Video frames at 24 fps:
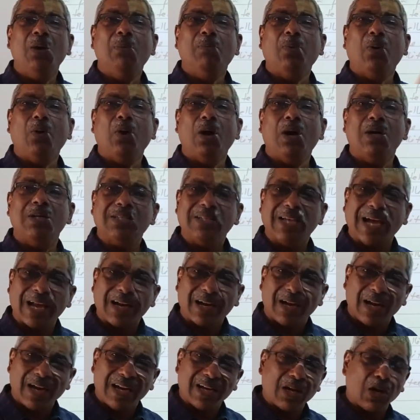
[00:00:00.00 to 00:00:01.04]
Polar
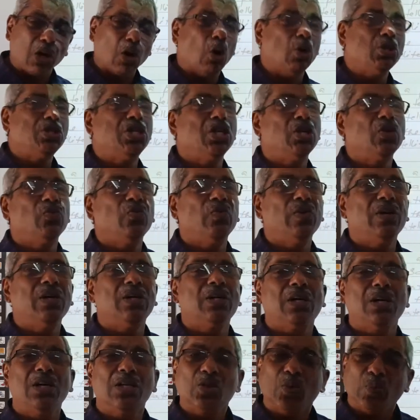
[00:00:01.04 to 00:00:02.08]
satellite launching
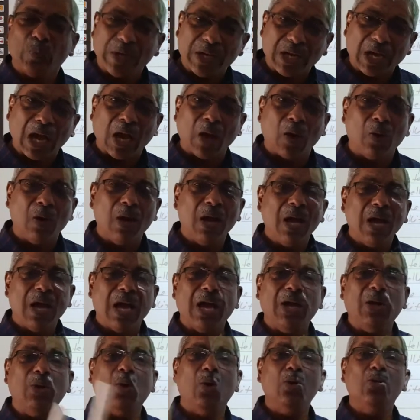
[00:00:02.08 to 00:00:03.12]
vehicles we have,
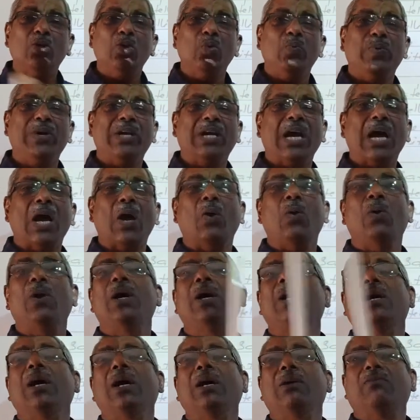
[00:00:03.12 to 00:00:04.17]
and also we have
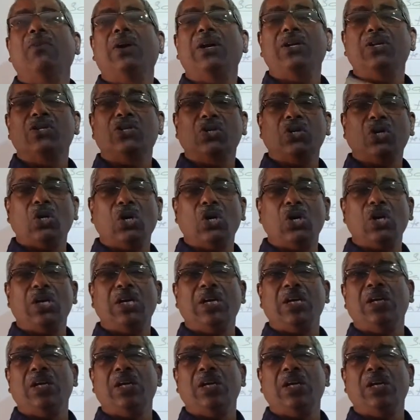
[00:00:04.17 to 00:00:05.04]
what is called